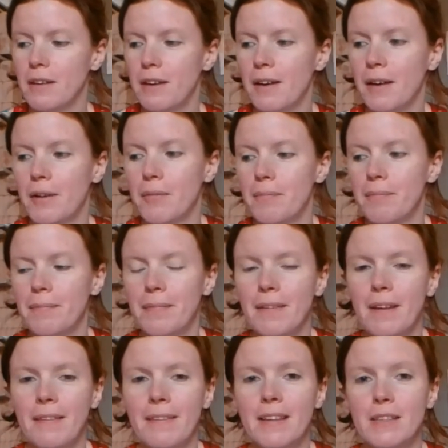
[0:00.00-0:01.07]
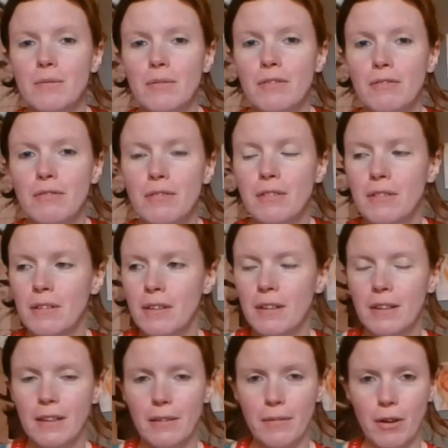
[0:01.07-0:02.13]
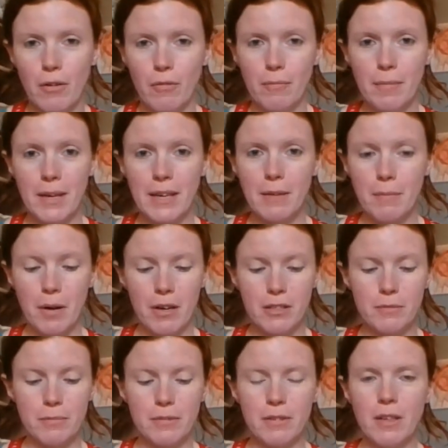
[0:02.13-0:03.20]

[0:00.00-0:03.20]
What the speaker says: And there's one of, there we go, baking parchment.